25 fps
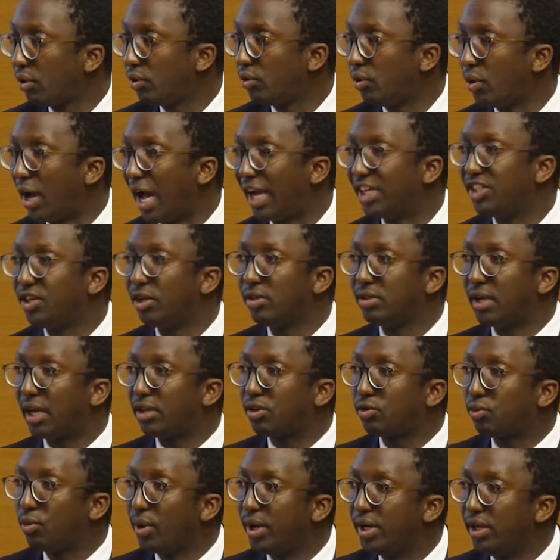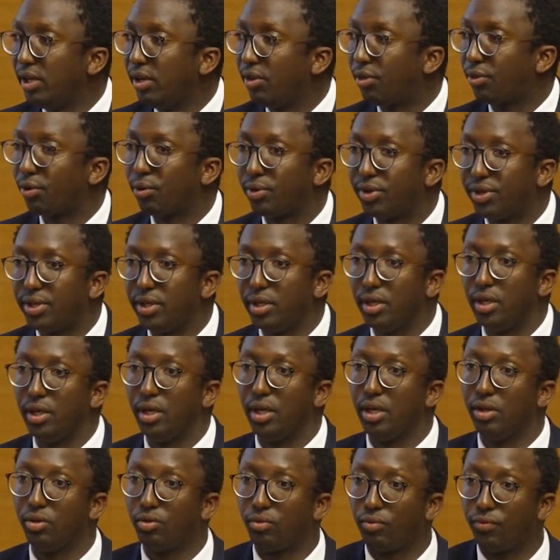the Agenda 2030
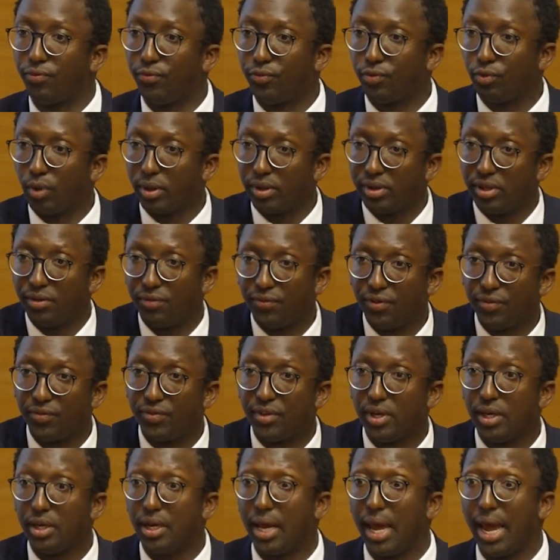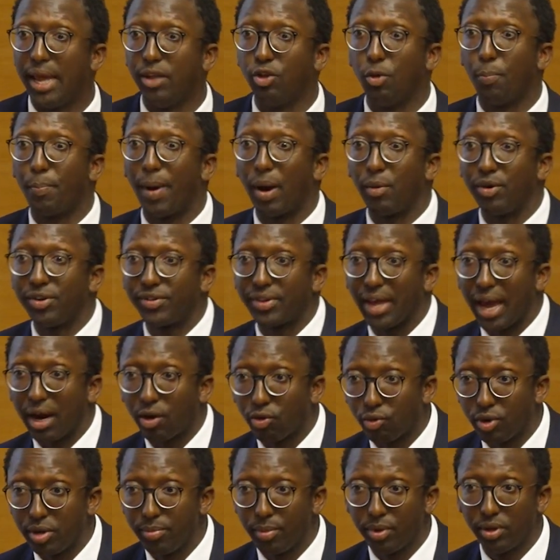in 2015 and the Paris
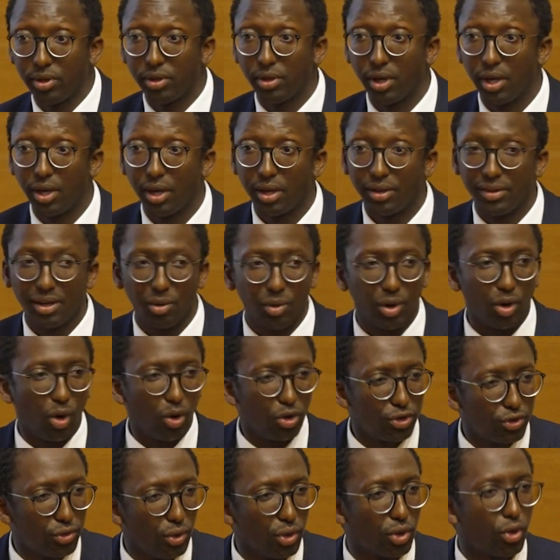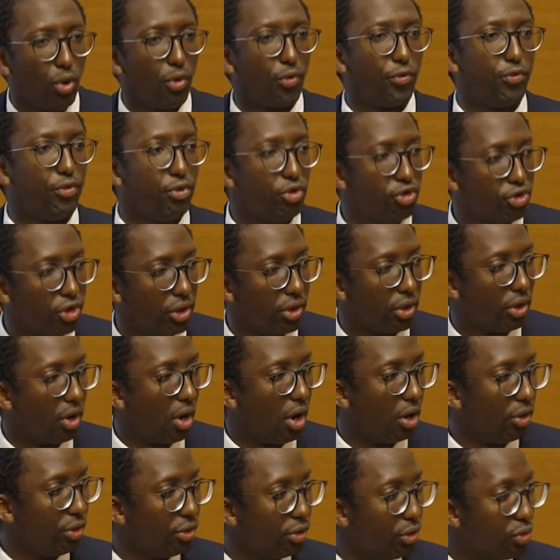Agreement, there were also confusion
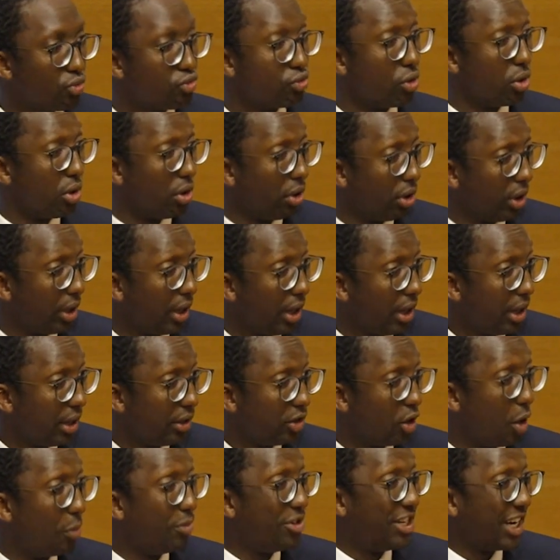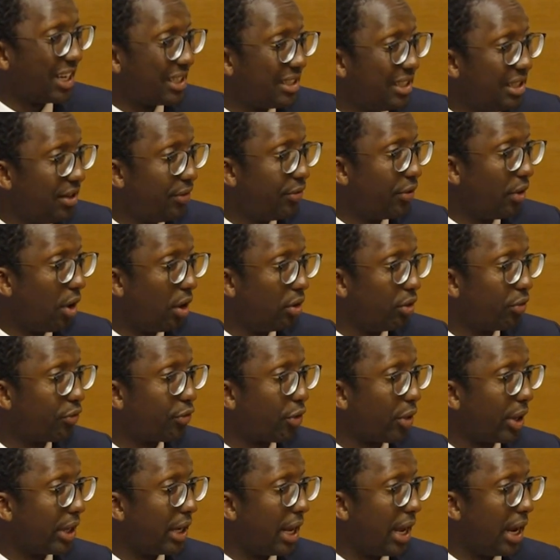on the role, the objective on
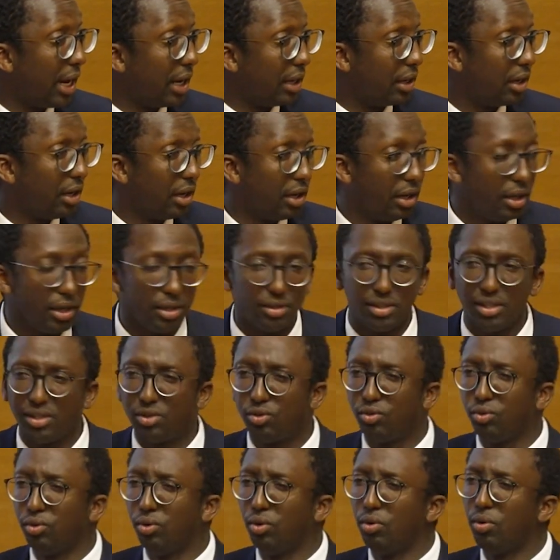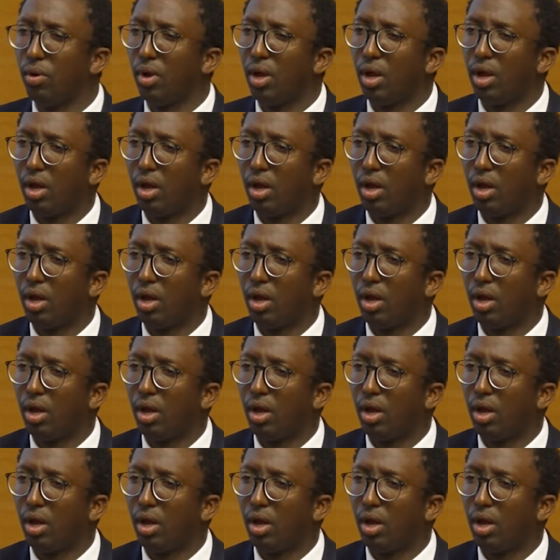foreign aid. Is it to